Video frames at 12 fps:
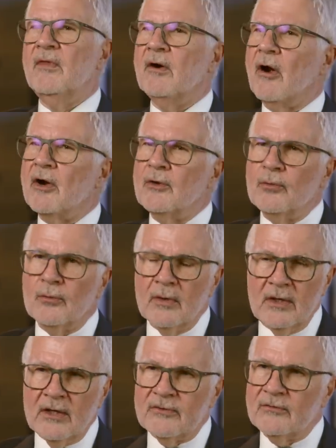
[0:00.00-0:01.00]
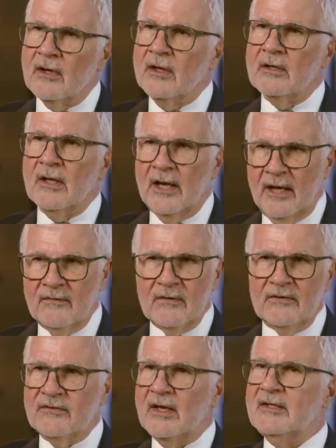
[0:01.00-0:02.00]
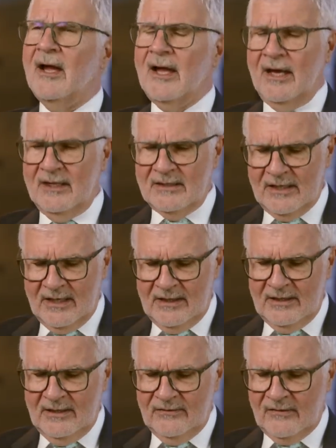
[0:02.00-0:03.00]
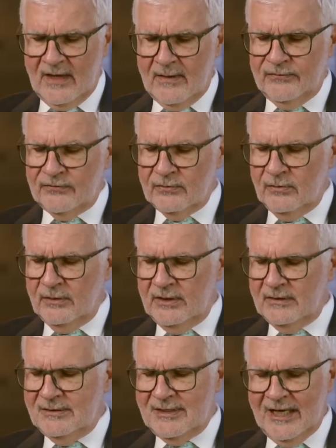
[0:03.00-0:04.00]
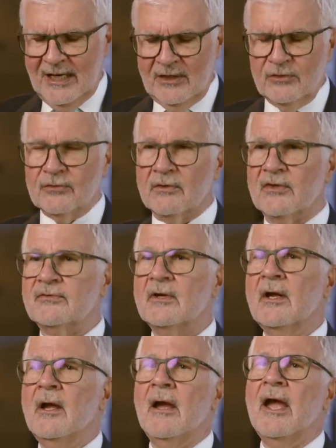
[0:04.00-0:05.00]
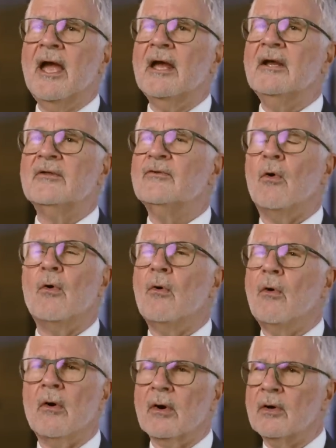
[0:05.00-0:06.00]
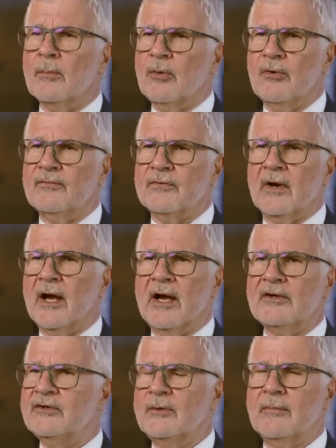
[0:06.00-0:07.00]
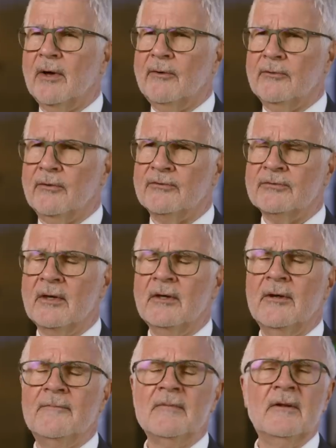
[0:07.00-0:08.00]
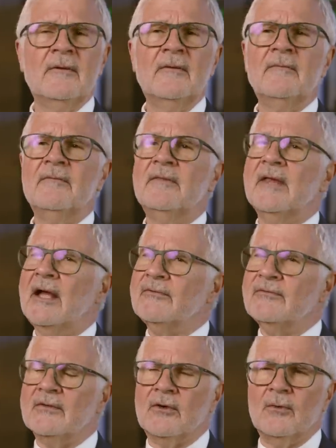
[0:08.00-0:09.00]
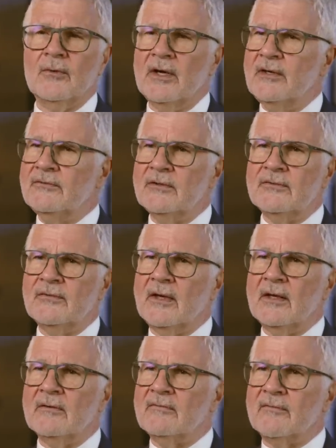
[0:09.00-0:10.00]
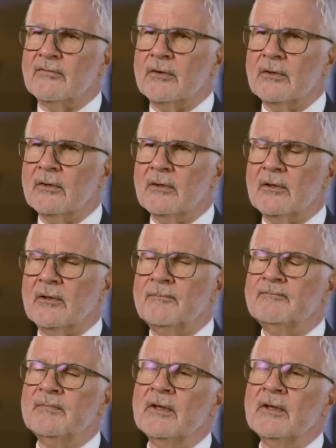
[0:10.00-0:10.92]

there are critics online that say iodine is absolutely dangerous and it's horrible for Hashimoto's. That's the craziest thing I've ever heard.